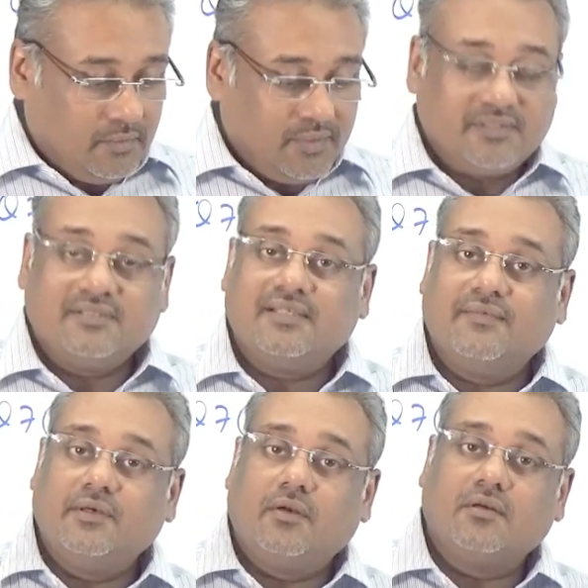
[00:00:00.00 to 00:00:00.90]
Now question
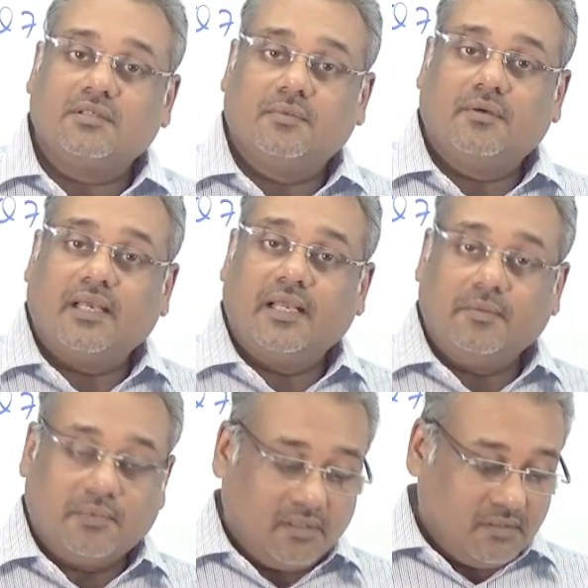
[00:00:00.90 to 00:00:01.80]
7 talks about
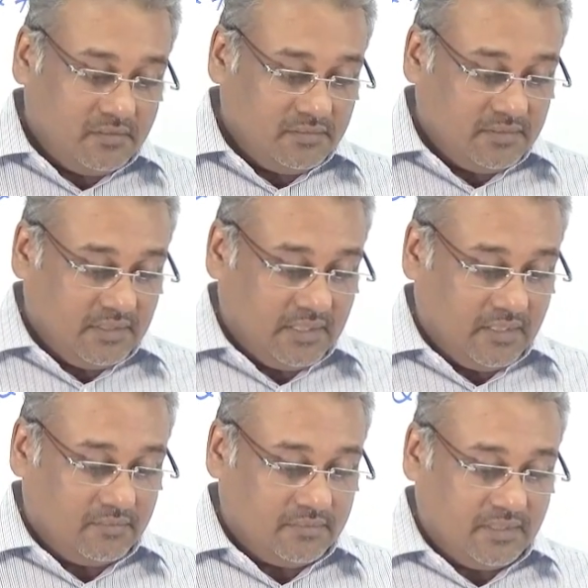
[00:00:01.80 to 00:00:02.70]
NMR.
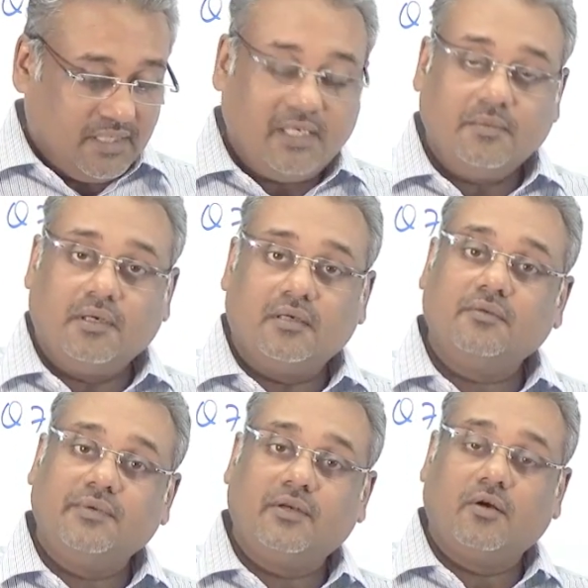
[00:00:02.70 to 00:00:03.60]
Now in
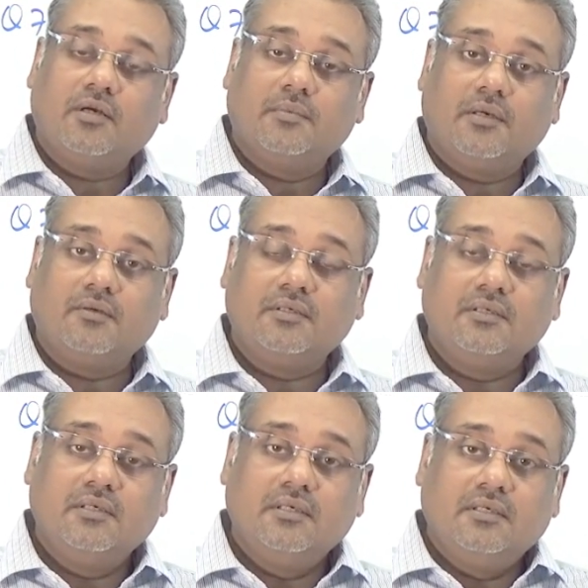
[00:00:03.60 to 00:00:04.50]
NMR we talk about